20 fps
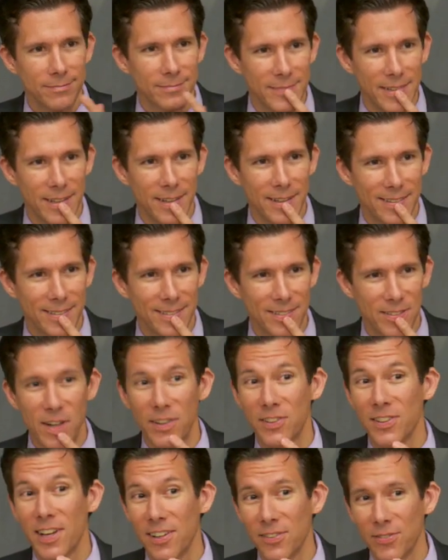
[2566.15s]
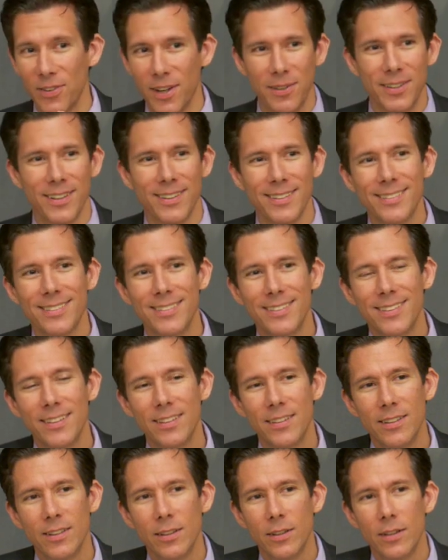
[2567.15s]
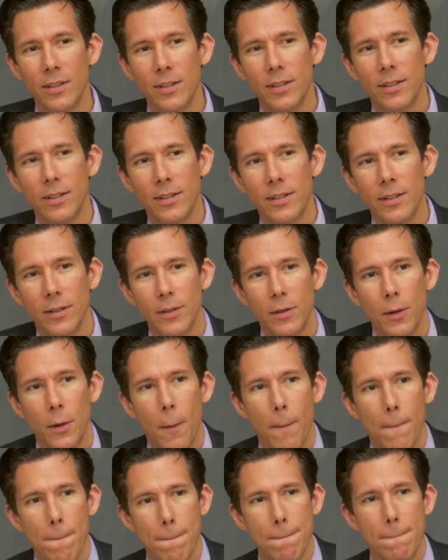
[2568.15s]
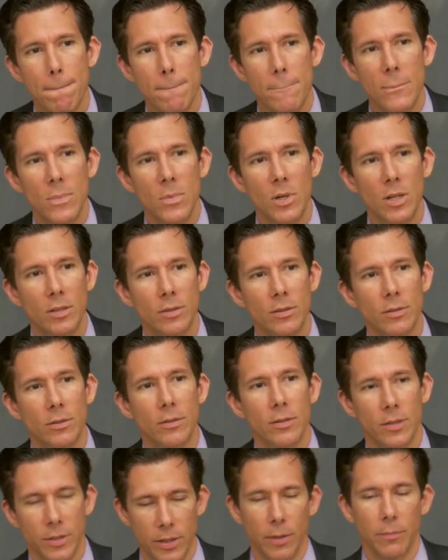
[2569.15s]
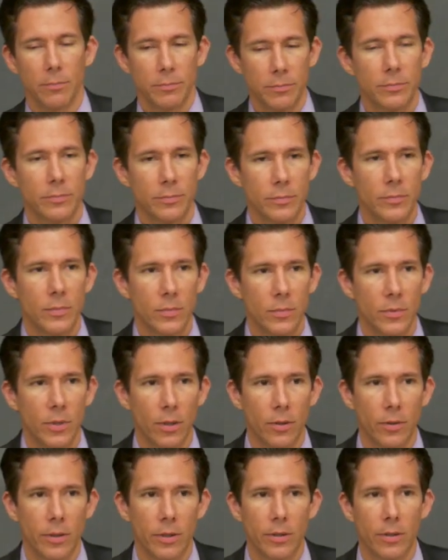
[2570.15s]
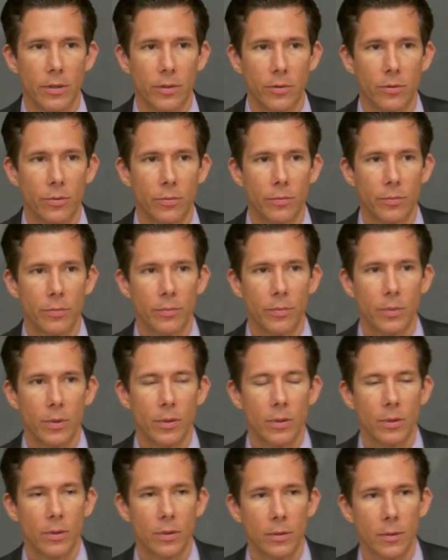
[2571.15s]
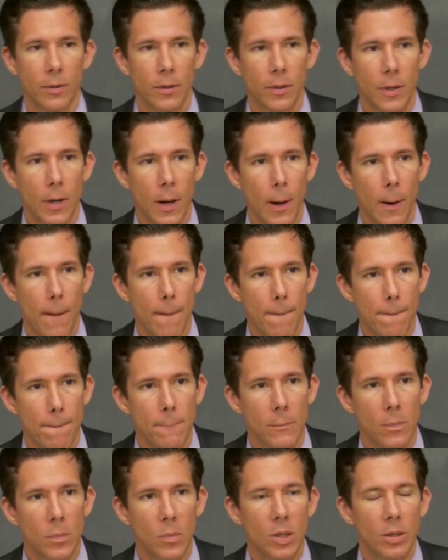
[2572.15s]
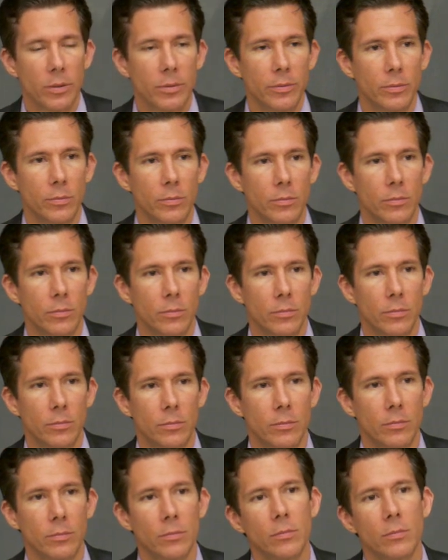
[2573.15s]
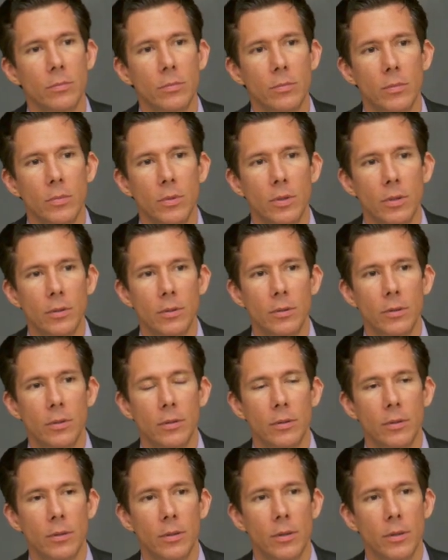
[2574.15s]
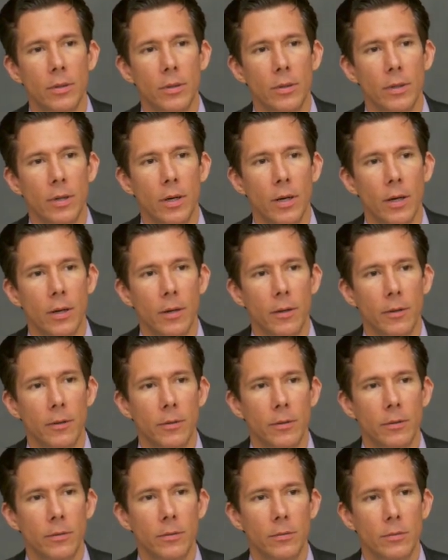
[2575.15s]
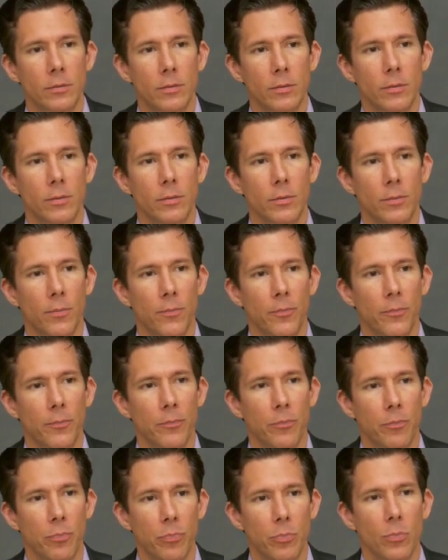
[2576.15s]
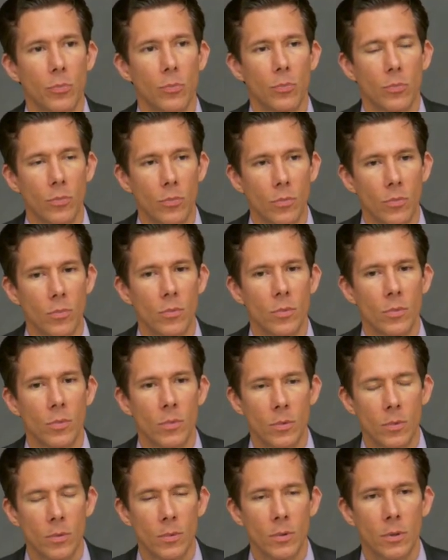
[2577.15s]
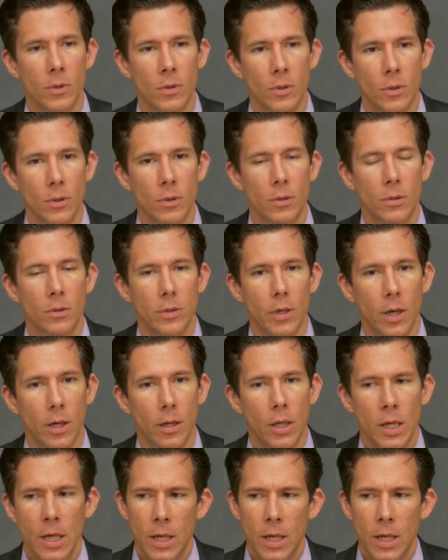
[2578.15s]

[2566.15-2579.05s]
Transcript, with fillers: Yeah, it's not satisfying. Yeah. It's a difficult, it's a difficult situation, I would yeah. agree. No, it is. to, uh, figure out how to regulate it or change the, change the direction of it. Yeah.